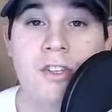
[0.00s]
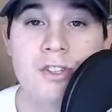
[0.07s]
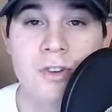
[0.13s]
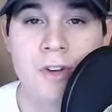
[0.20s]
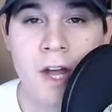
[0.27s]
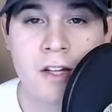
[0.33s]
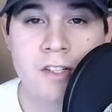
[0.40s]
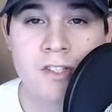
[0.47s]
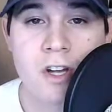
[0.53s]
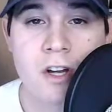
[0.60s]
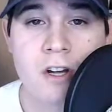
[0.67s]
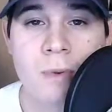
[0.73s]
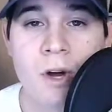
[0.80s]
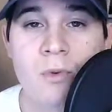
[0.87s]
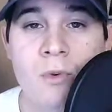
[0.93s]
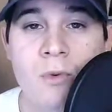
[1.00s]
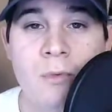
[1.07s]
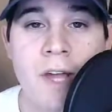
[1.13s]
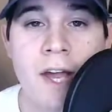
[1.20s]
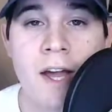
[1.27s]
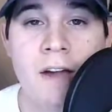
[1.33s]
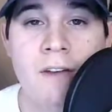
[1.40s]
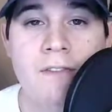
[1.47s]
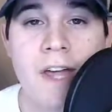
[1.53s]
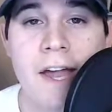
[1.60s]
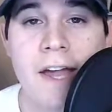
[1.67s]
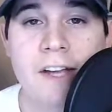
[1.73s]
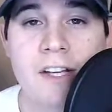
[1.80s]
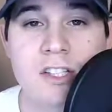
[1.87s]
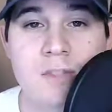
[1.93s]
So now let's talk about when we have the
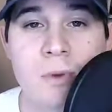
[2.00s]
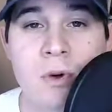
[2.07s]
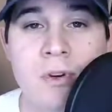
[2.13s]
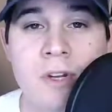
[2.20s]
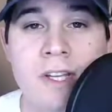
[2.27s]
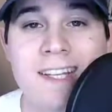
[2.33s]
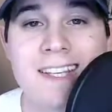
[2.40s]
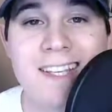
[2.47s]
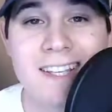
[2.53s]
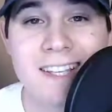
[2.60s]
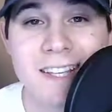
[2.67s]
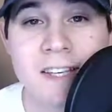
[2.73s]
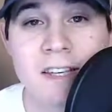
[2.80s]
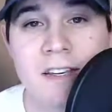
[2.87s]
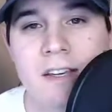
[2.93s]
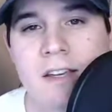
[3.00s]
exponent E